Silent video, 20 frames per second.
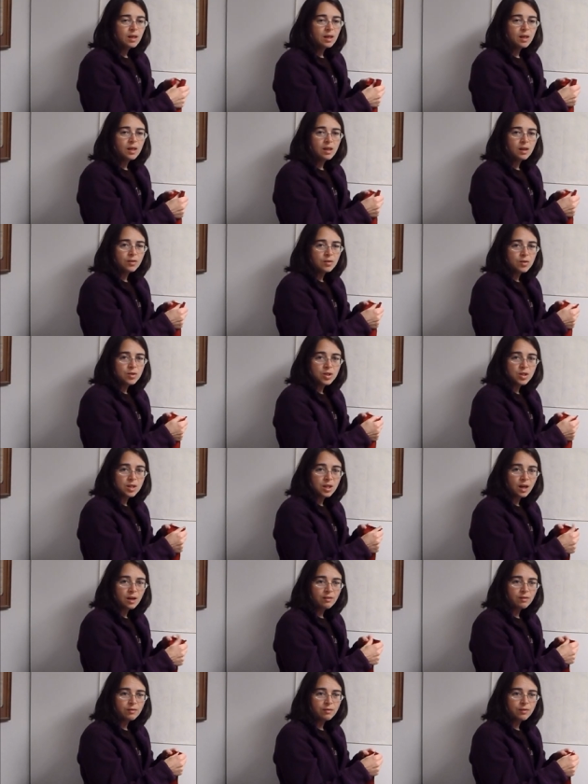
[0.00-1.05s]
if you just
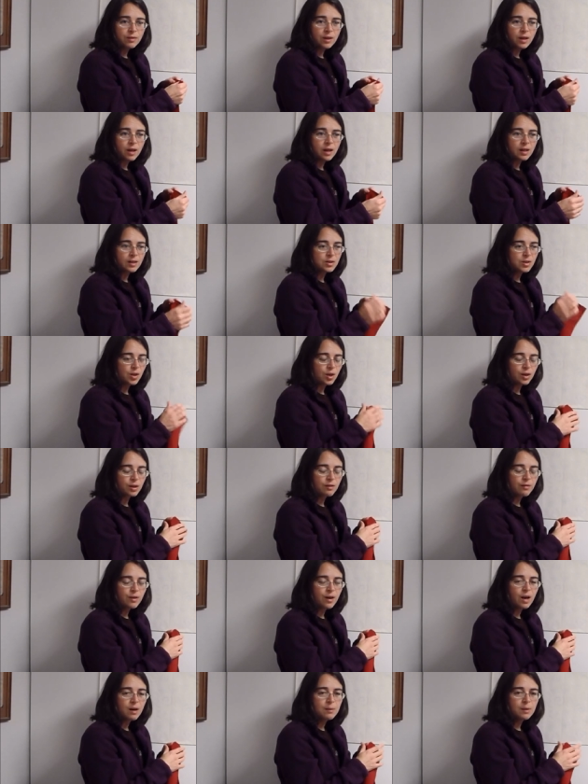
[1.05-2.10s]
have uh, dark
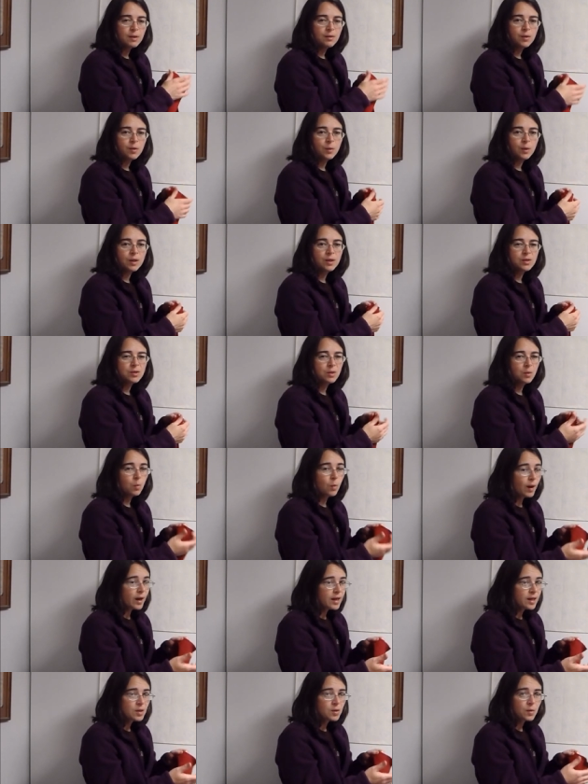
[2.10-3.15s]
fabric, if you want to use a
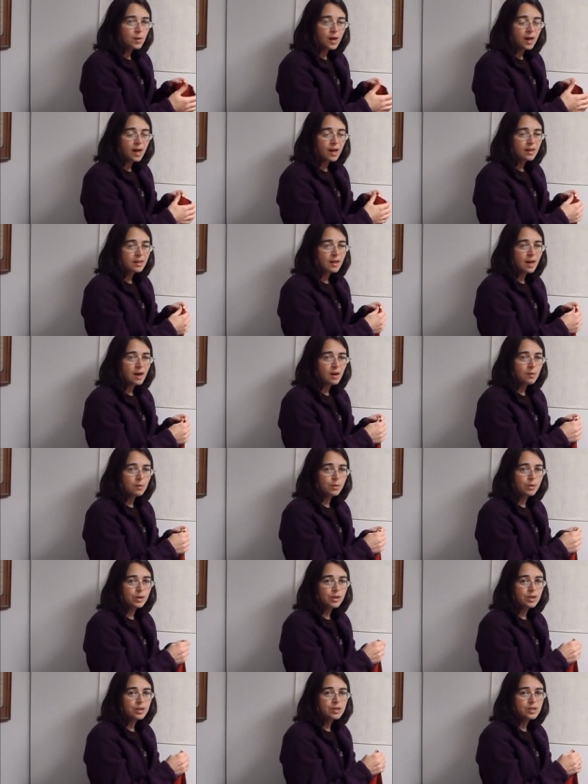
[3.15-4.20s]
white crayon, that
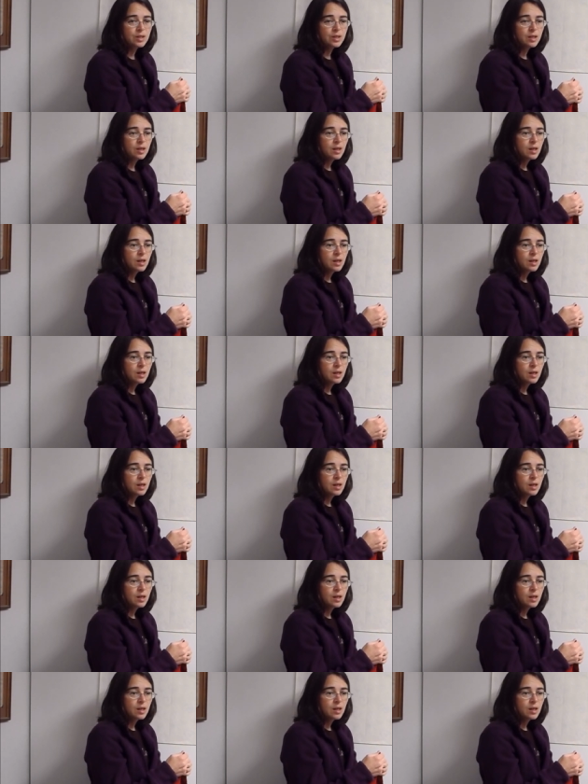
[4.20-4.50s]
works.